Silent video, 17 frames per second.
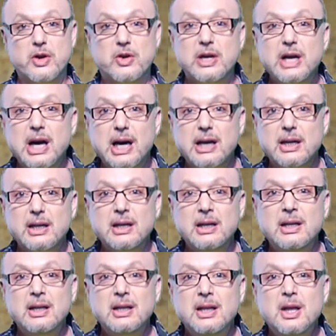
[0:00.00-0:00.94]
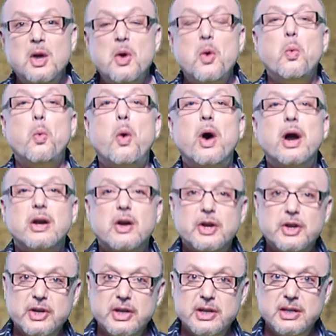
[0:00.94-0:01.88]
you're not. What are
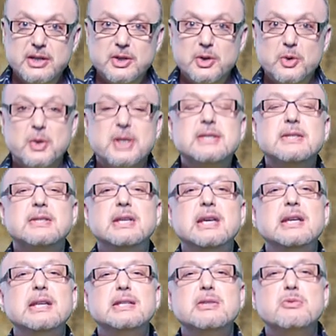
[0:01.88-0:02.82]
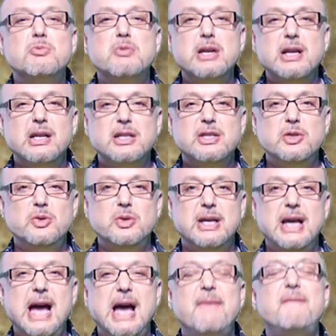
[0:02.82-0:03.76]
you going to do? See it as real as you
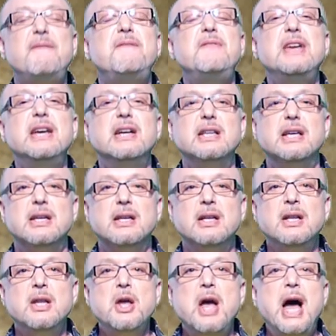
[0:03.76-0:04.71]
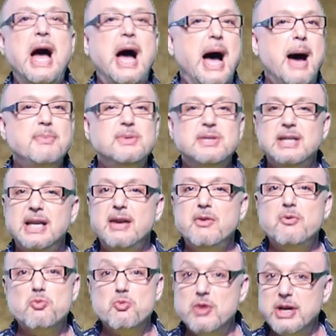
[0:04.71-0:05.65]
can. Feel it. I'm
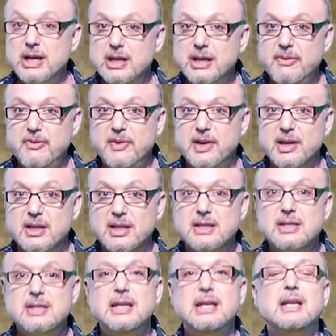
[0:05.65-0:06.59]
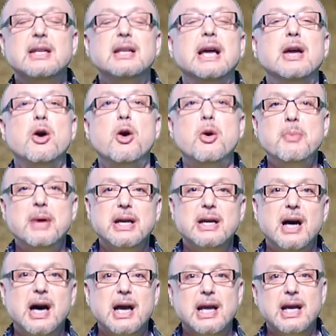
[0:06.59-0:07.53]
saying really feel it. See it like, oh my
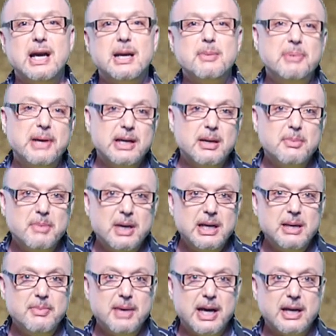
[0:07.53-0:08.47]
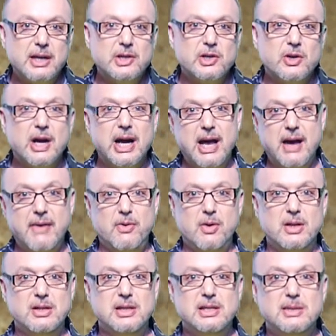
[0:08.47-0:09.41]
God, I got to pick a money manager. I have
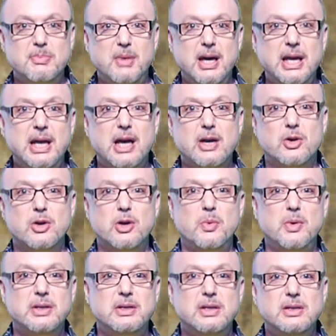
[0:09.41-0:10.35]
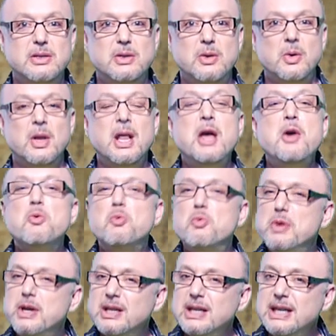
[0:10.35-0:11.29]
all this money. I don't know what to do.
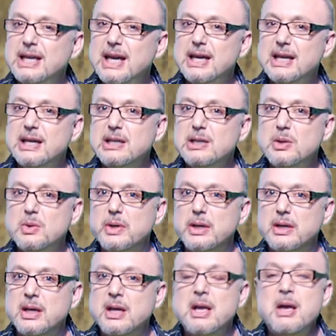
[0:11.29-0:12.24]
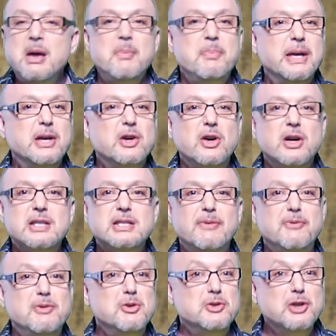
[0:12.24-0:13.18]
Really get into it. Because
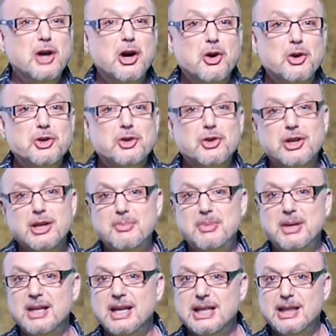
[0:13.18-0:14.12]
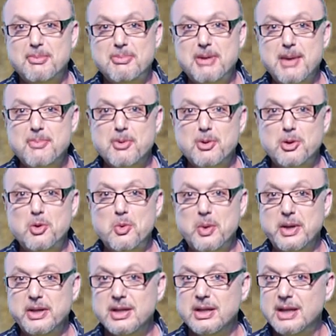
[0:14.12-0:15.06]
if you don't, you're going to be like the people who
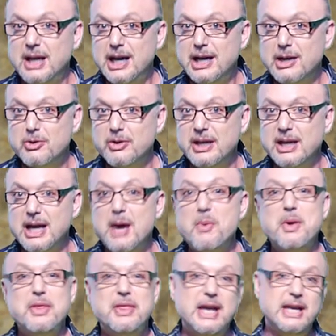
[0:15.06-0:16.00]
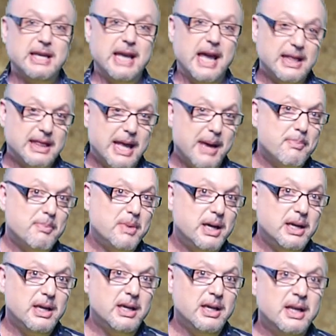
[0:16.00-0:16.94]
win the lottery, and when they get that
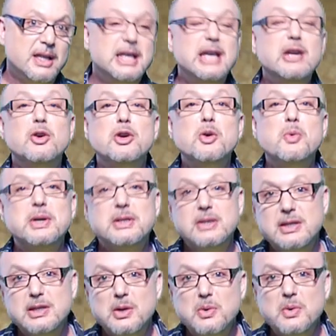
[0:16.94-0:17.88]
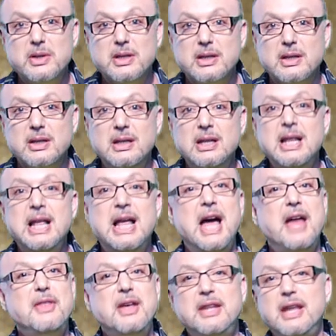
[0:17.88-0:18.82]
money, they don't know what to do with it.
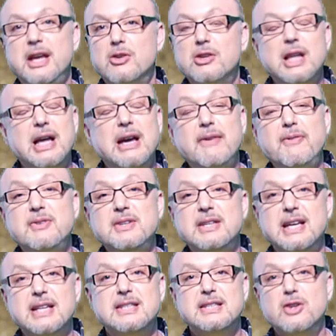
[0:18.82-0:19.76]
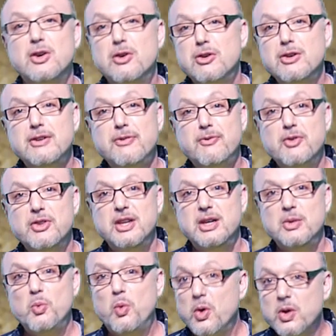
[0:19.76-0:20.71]
And then their life takes turns for the
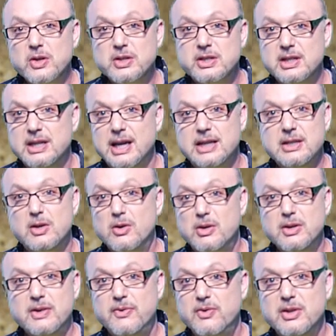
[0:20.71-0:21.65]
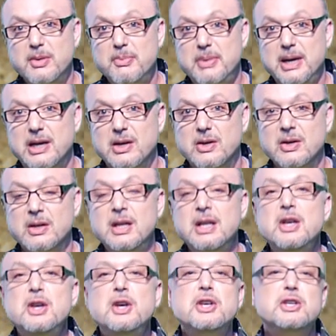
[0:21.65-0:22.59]
worse, not turns for the better.
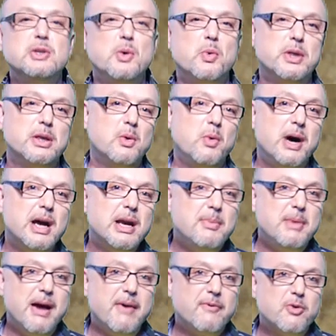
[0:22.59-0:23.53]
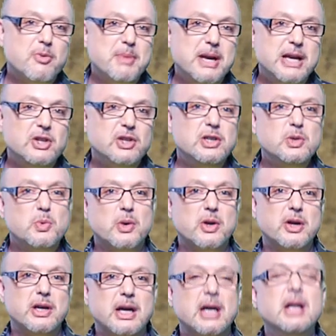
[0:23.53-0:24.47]
So with quantum affirmations, we're
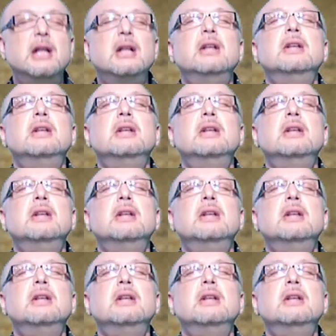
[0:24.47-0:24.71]
going to